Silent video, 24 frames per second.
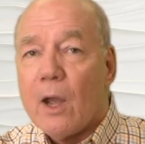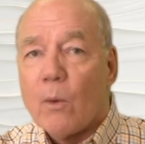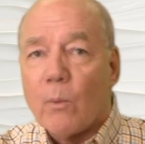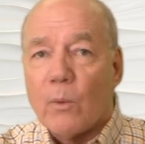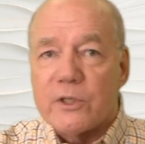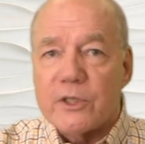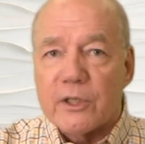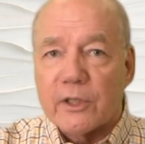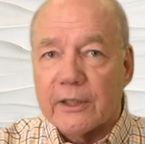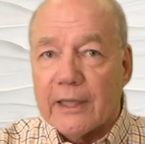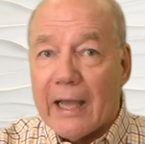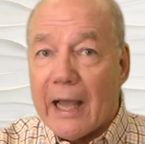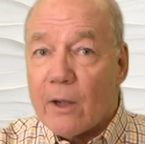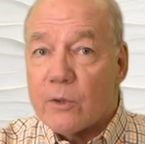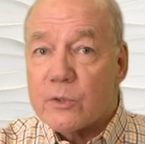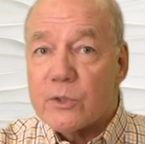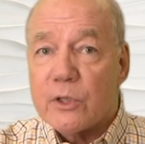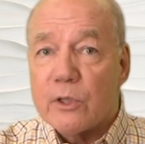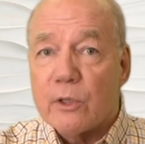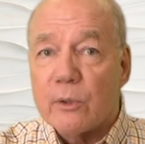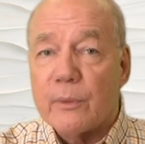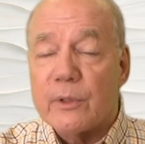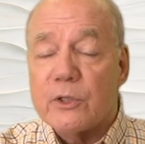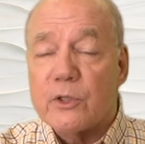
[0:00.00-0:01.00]
which allows
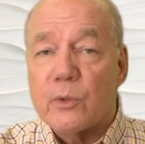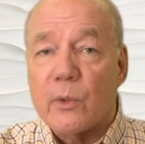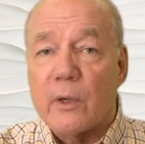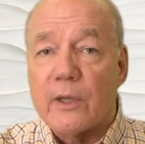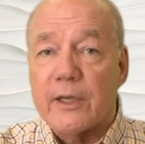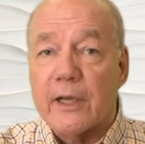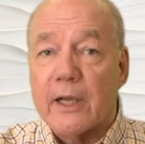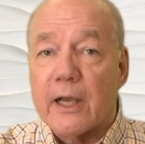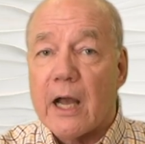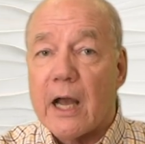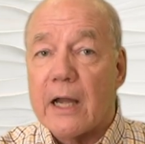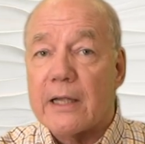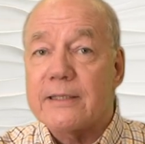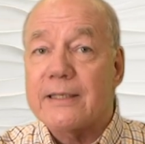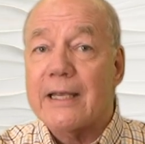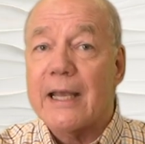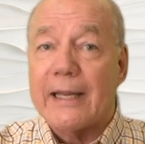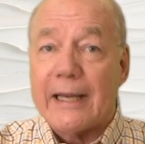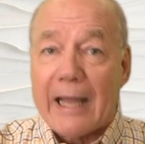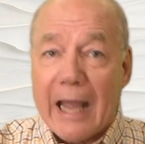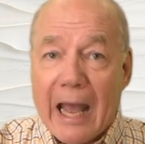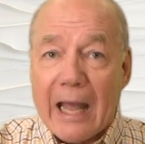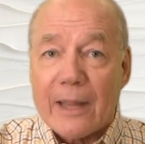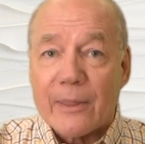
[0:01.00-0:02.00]
you to enjoy the
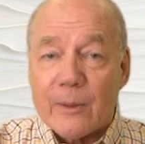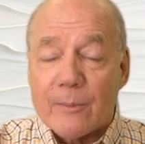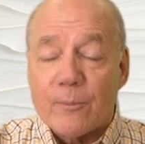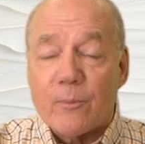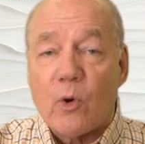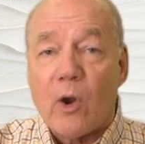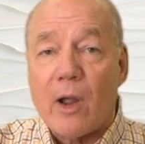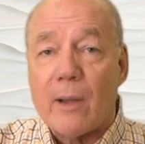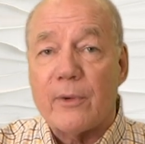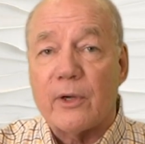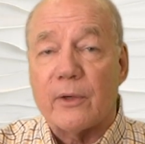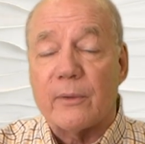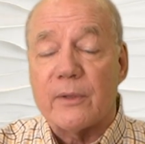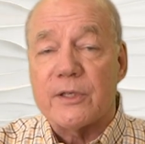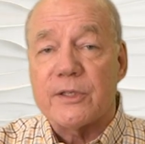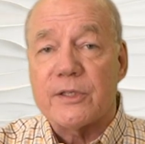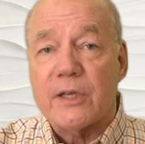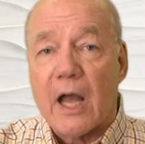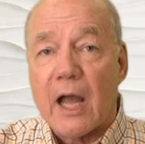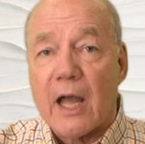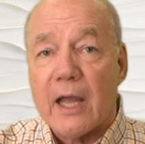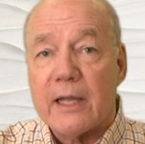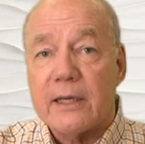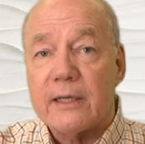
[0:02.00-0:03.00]
content at the primary
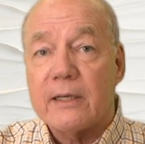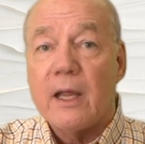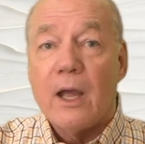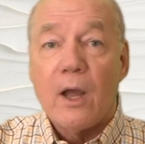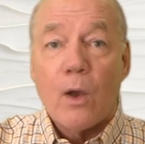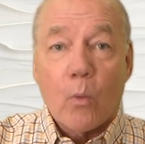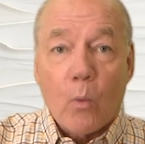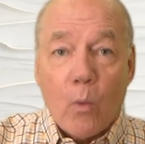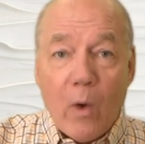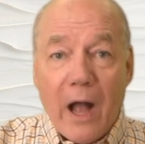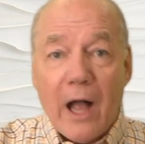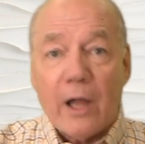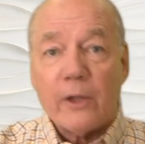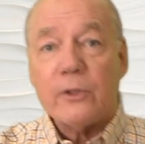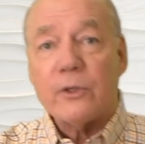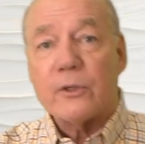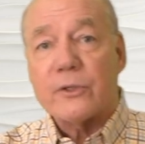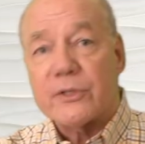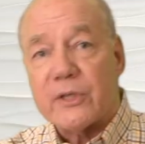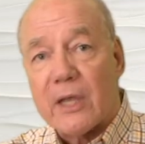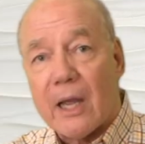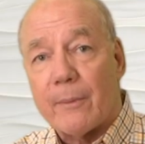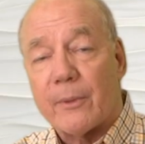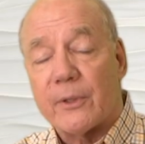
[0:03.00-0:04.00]
side while you're
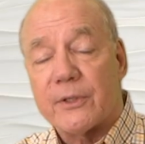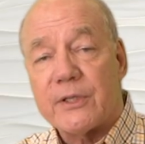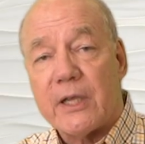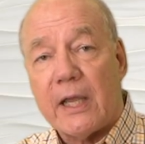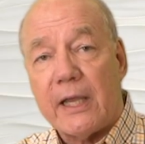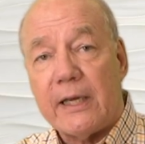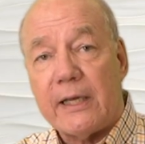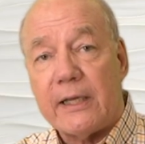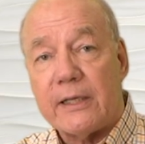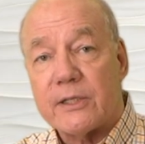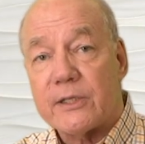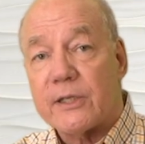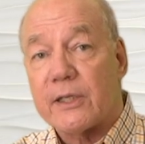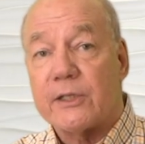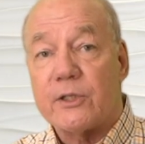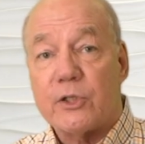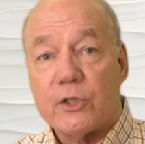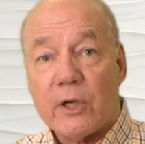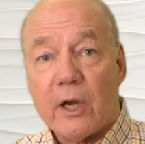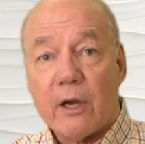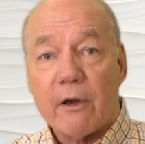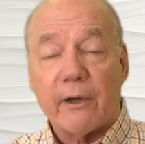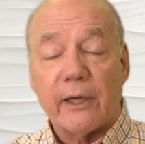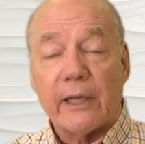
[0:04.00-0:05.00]
simultaneously
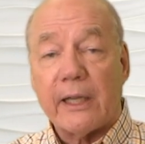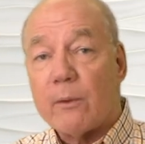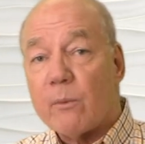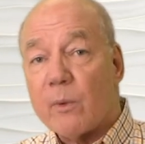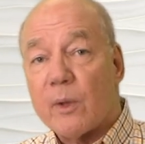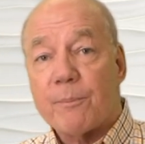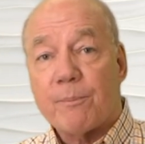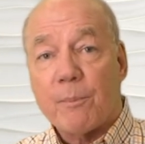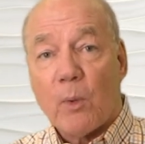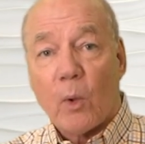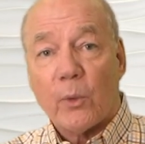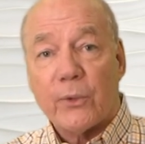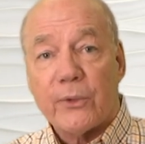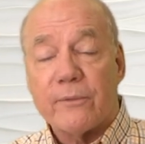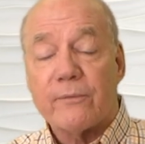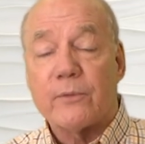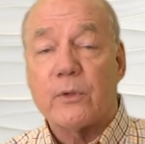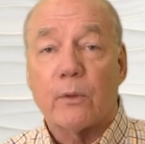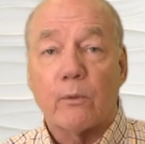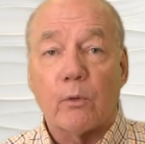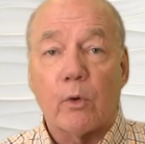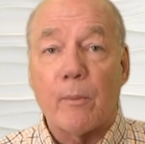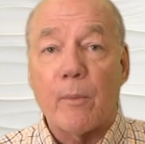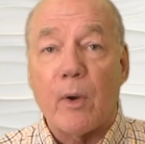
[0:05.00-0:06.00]
sharing it with both of
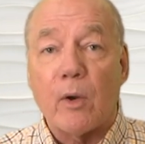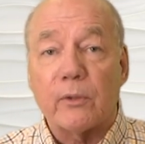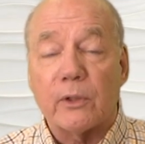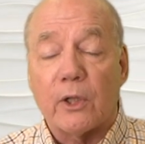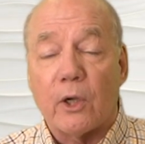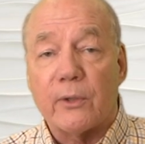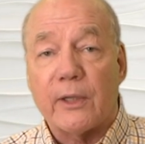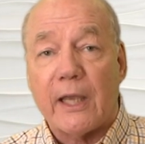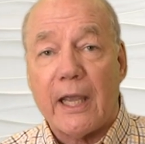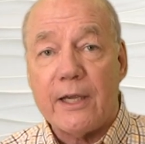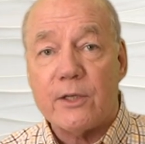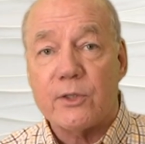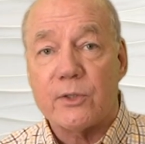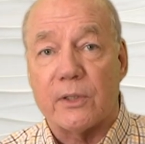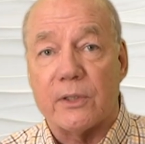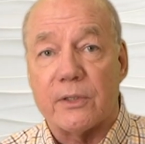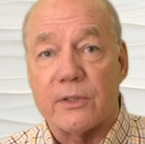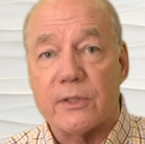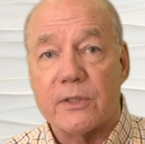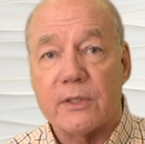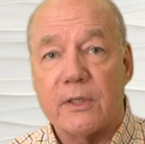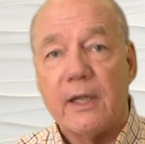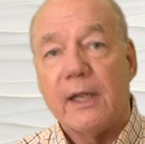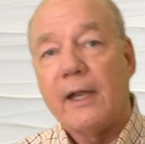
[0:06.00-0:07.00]
your remote
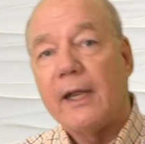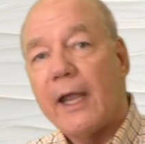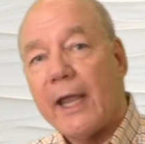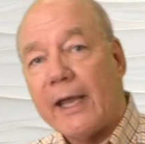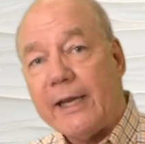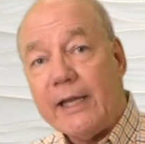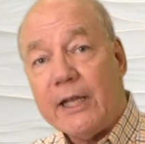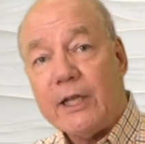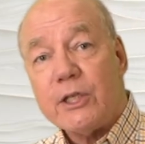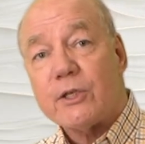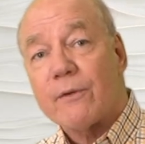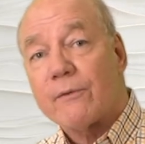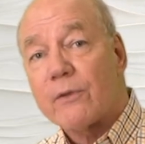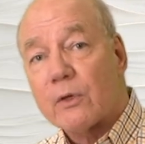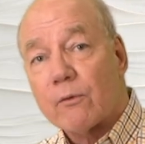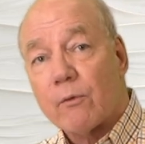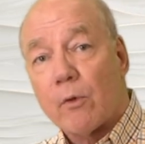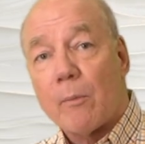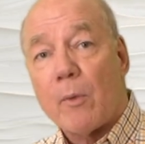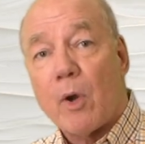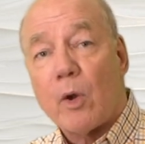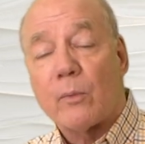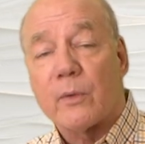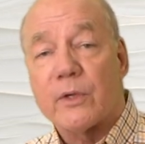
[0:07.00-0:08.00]
locations and each of the
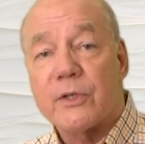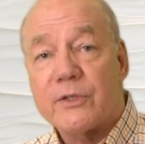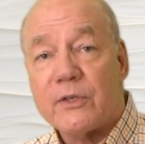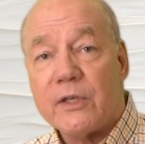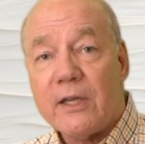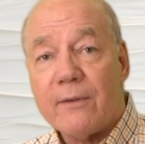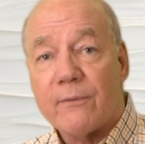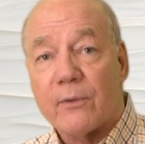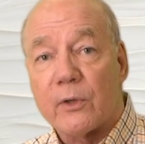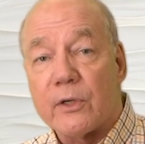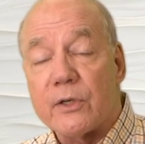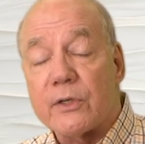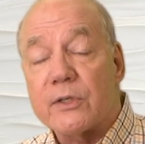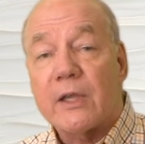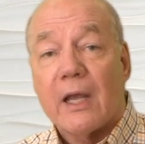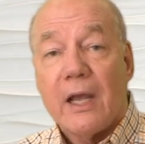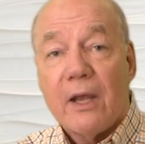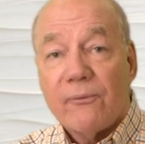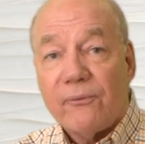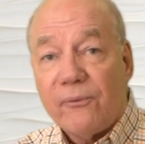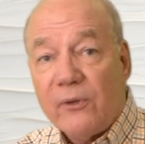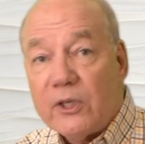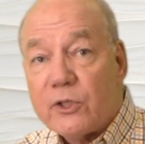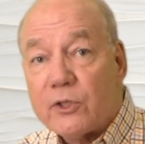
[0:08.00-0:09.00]
remote receivers
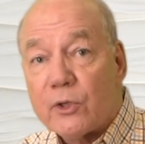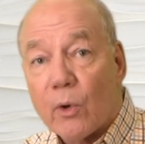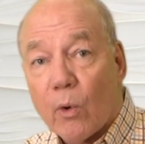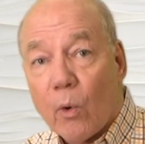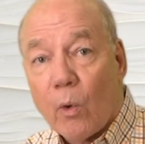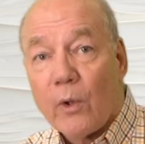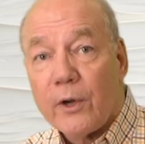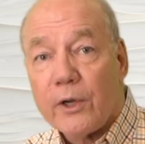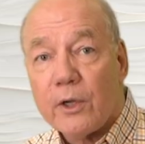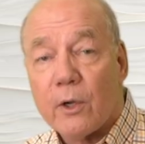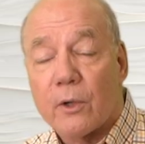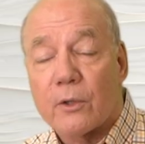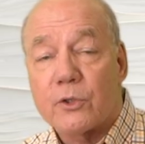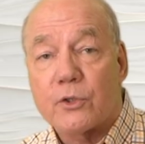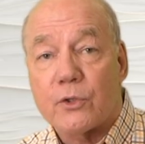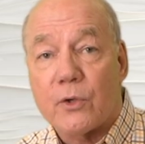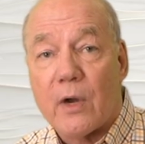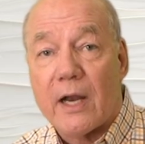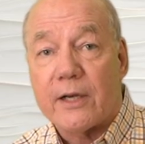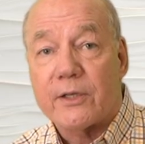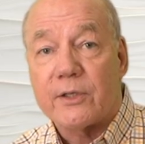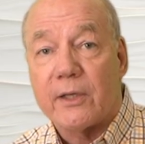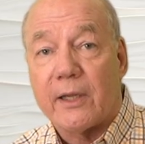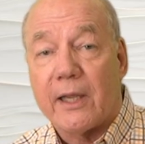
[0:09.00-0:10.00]
feature audio
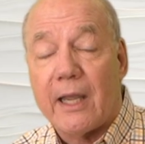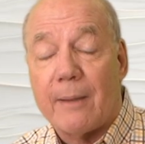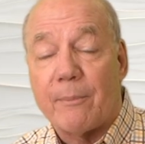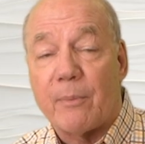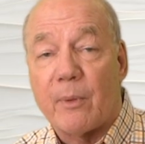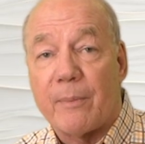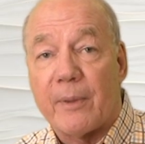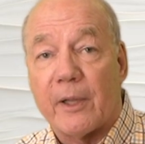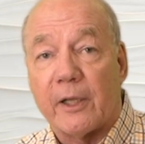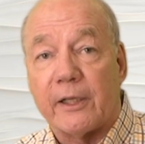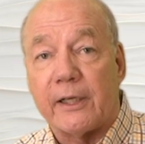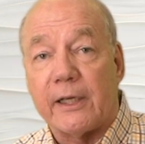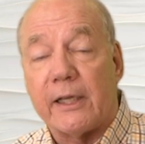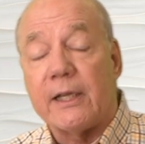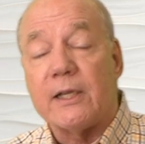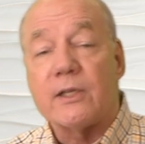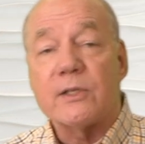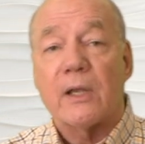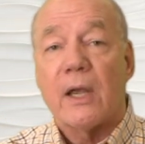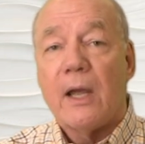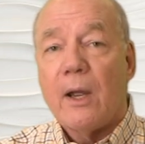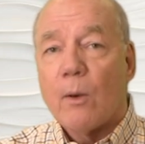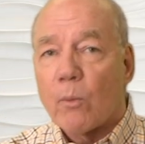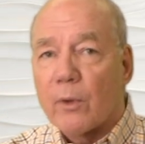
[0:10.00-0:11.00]
extraction
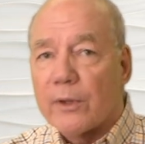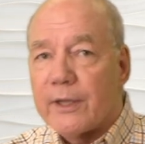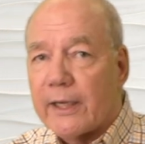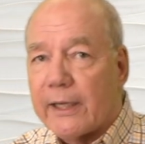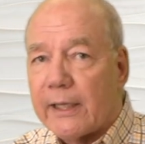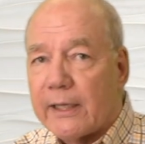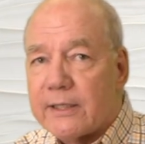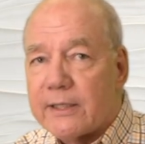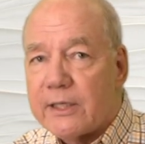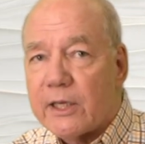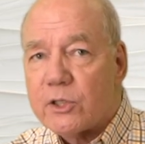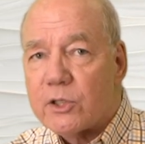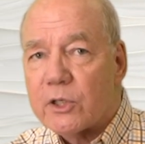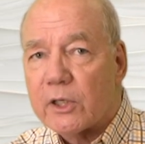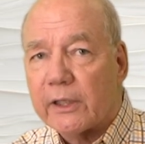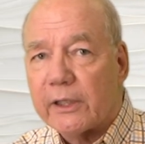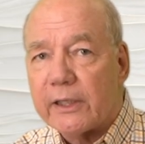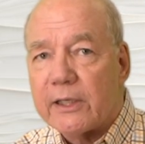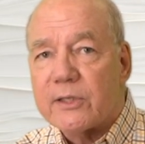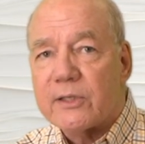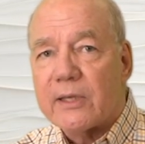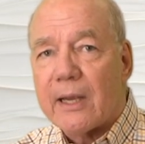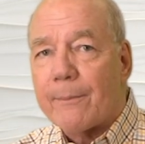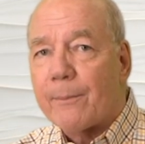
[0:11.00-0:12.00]
capabilities where they can
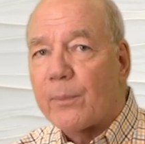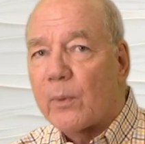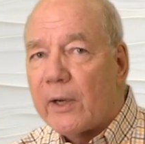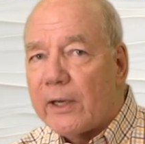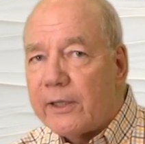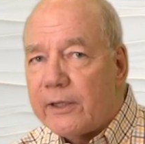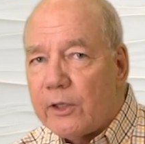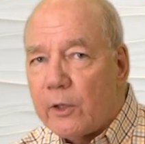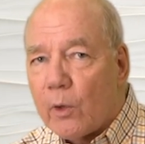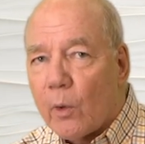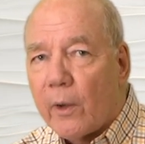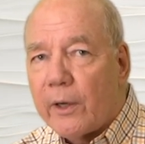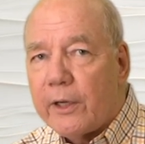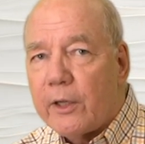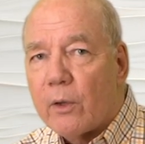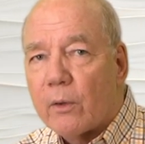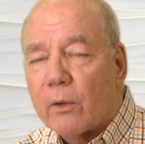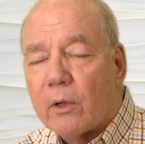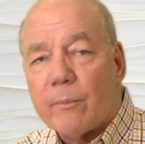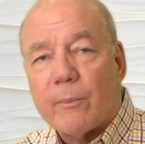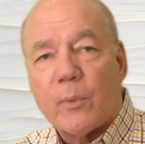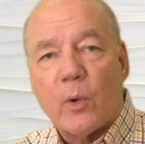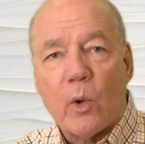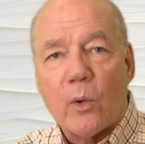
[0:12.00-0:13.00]
digitally separate the audio
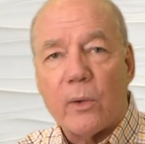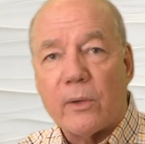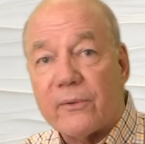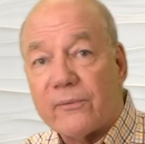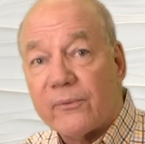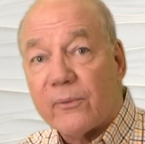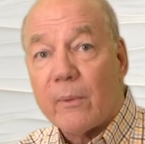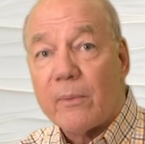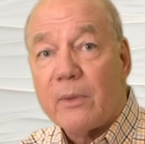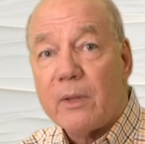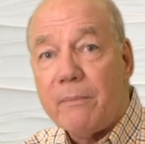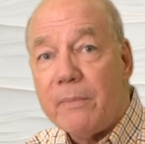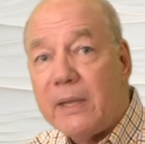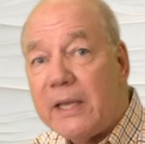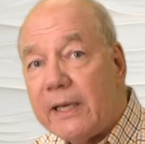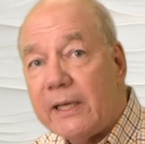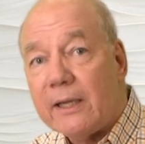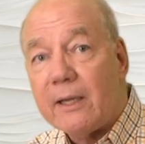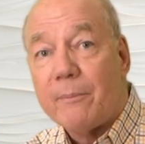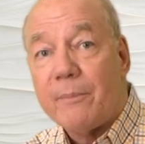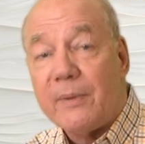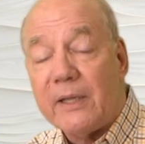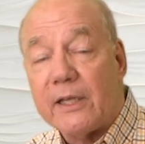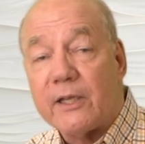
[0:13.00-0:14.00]
component from the
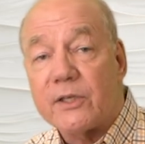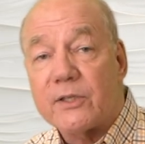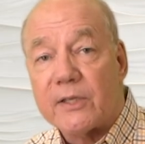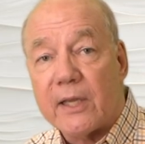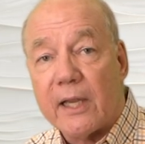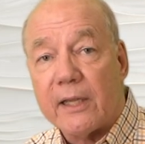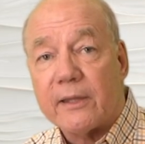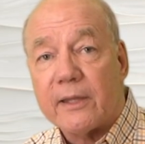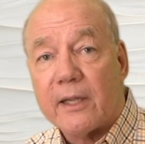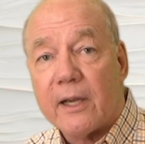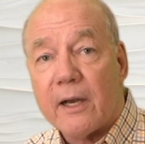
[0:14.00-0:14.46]
media being sent